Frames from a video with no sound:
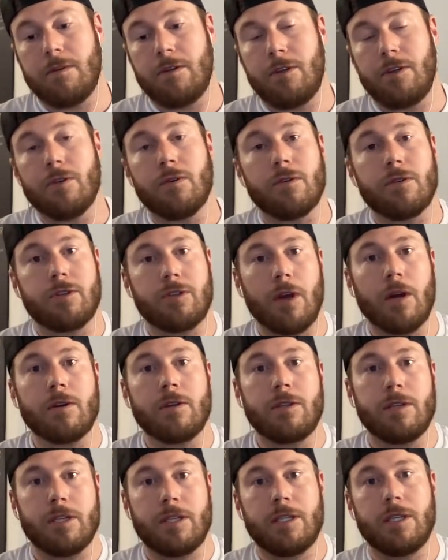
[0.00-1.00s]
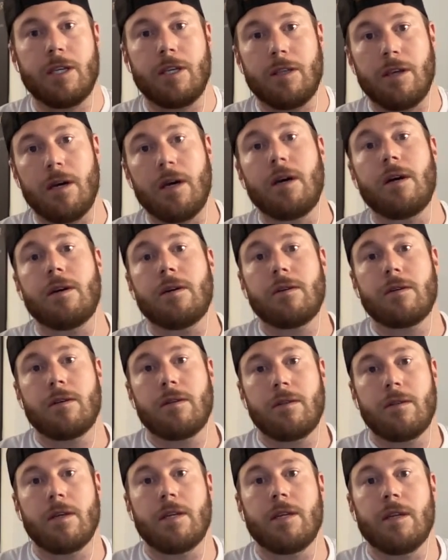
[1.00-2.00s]
you'll start to see the
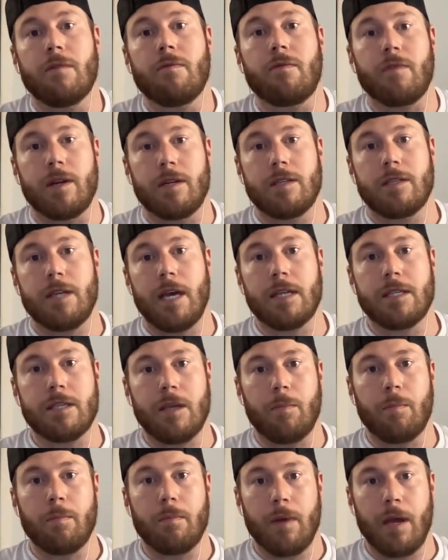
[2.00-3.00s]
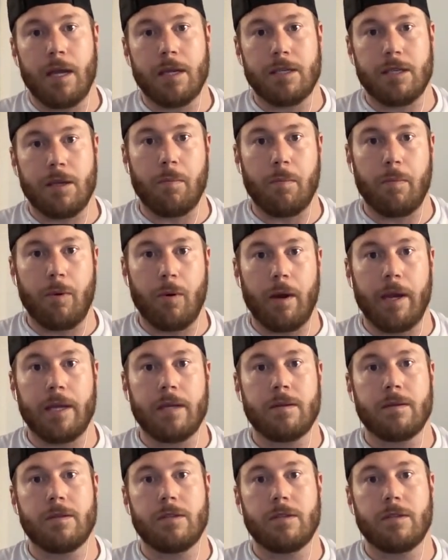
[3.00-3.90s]
difference at some point.